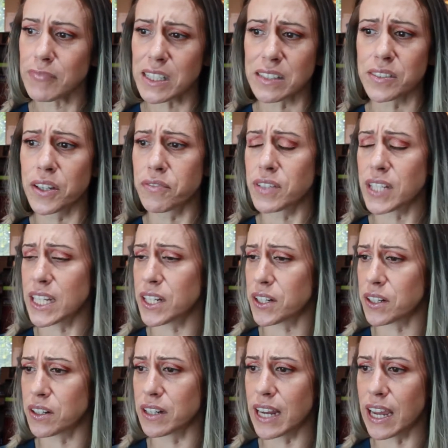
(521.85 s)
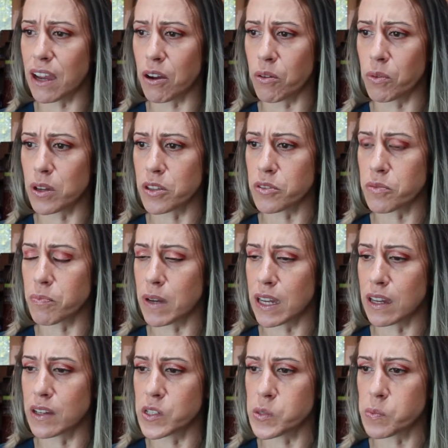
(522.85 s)
lived here now with my
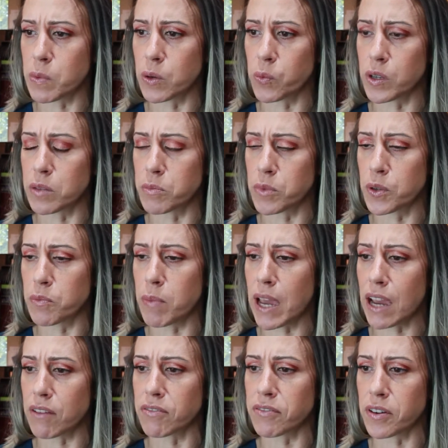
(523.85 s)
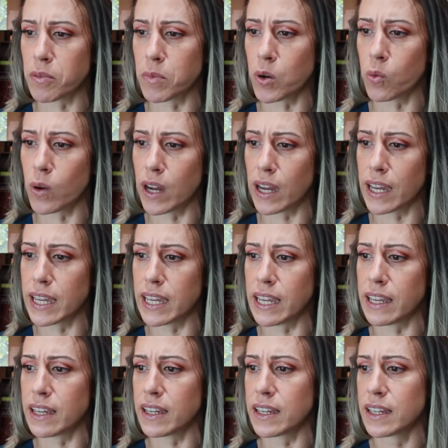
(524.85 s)
husband. We had moved back from
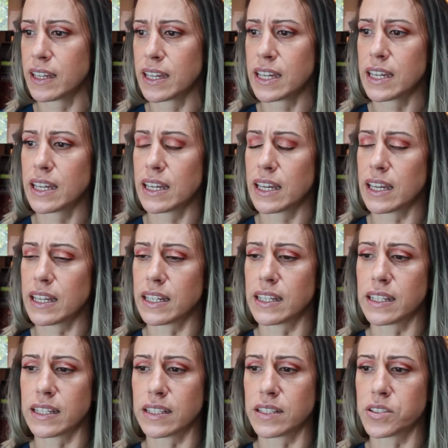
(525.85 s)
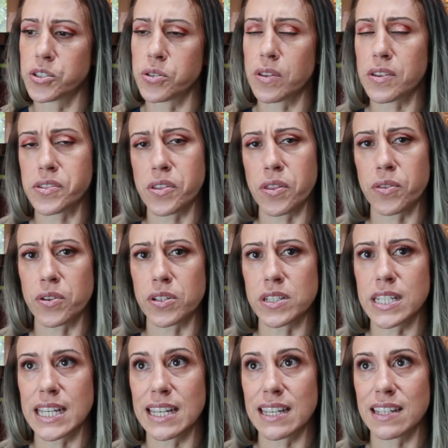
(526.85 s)
Hawaii in
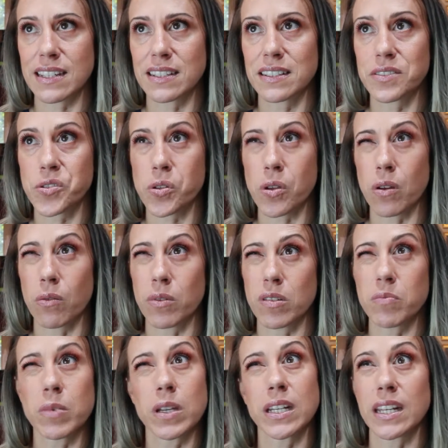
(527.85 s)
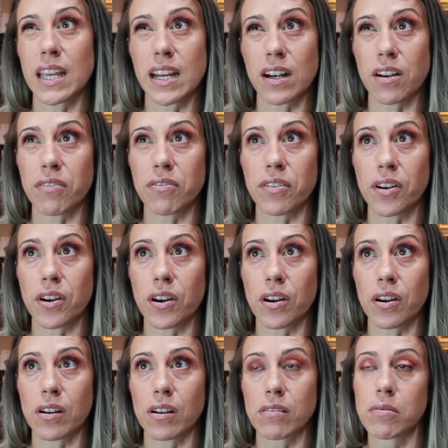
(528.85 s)
2013, so we've been here
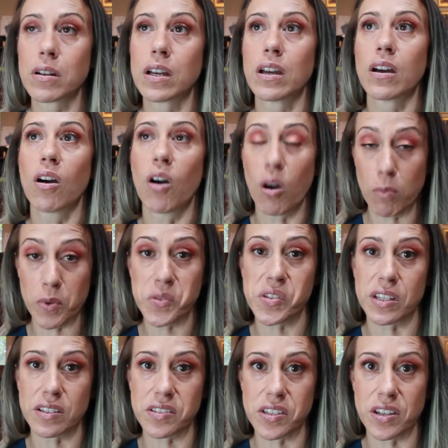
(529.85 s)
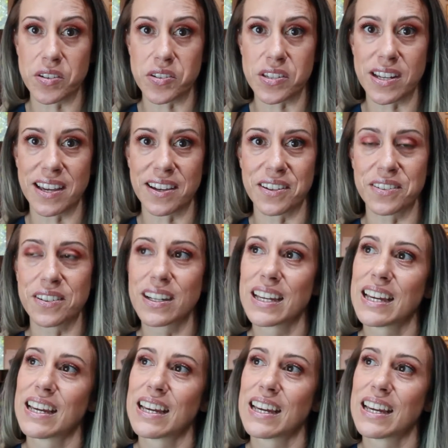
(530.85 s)
for almost 6 years now.